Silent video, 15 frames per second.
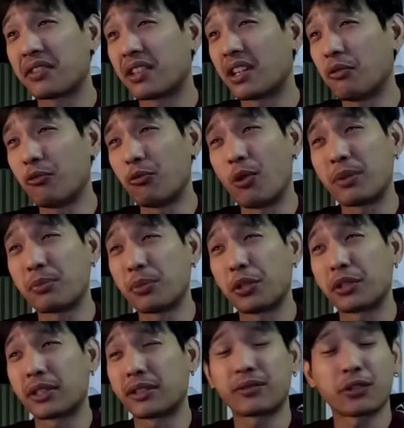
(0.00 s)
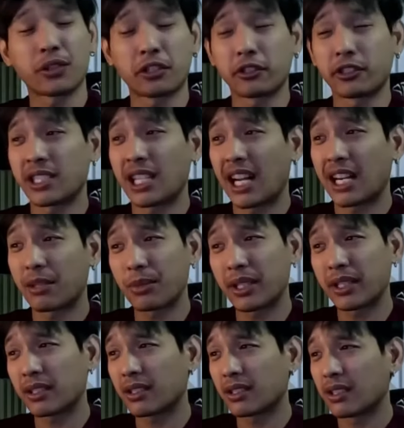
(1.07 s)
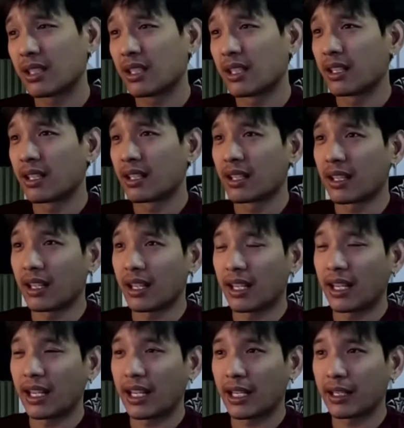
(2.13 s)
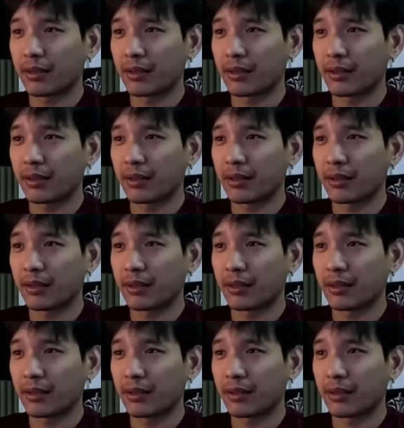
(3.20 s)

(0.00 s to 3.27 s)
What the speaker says: 1 million for their retirement. And